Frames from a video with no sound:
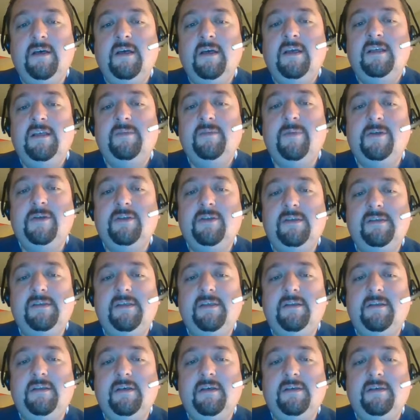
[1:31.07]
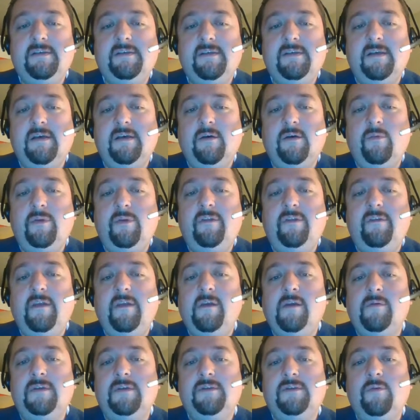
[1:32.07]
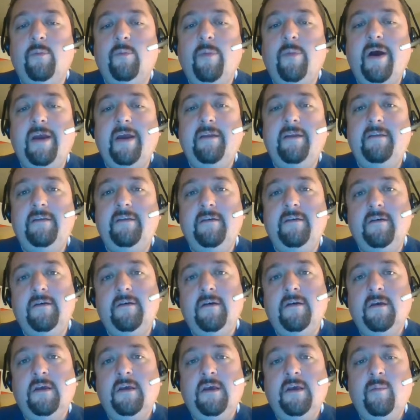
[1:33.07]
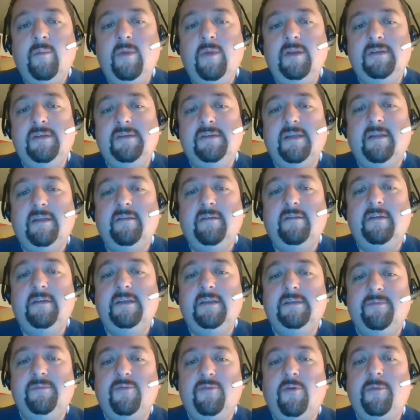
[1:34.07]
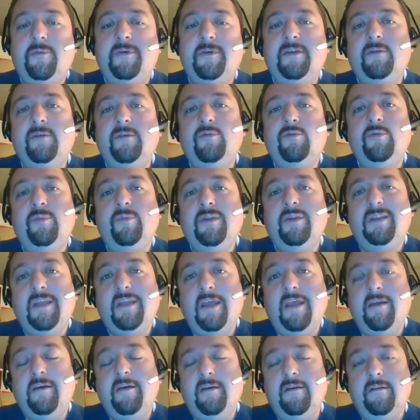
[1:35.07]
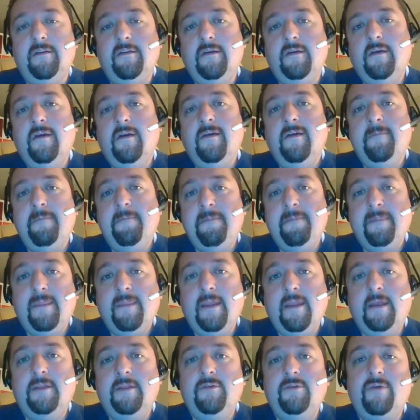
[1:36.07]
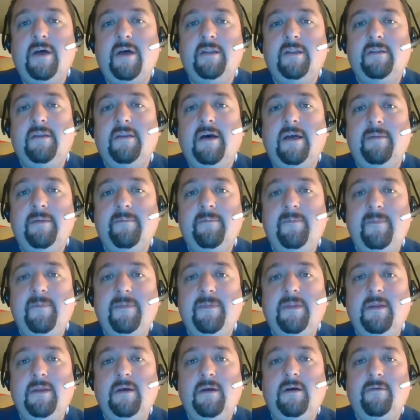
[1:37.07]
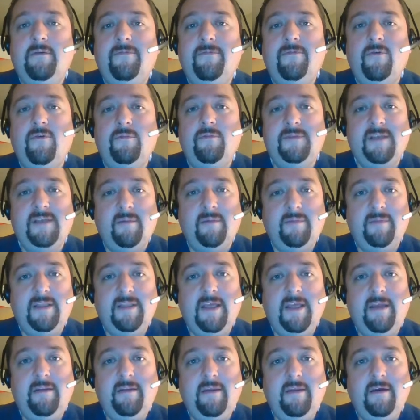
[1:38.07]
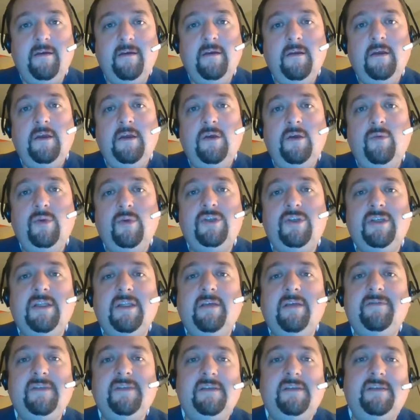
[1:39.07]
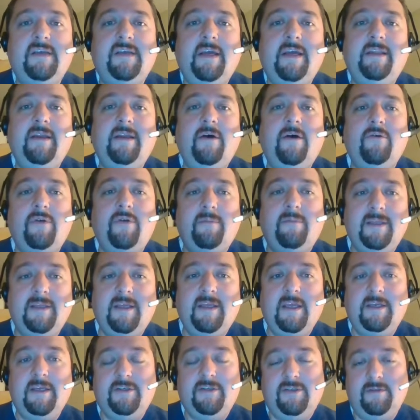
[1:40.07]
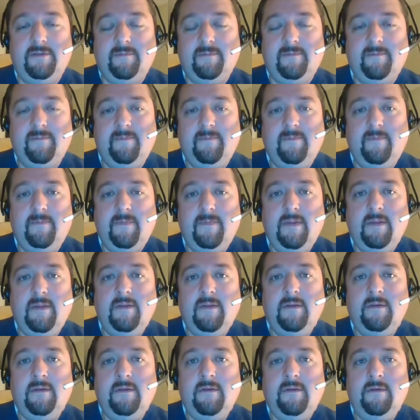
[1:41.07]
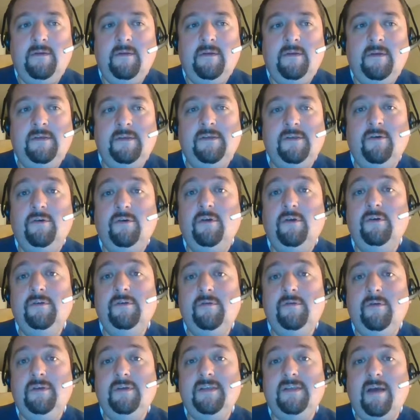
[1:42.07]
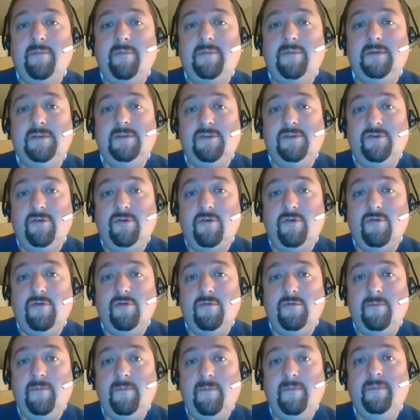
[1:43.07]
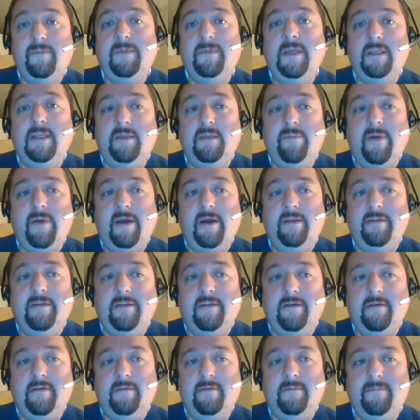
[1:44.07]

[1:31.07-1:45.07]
special syntax width equals to binding means that this property would be taken at runtime from some data which lives inside our application. So those two examples show data binding.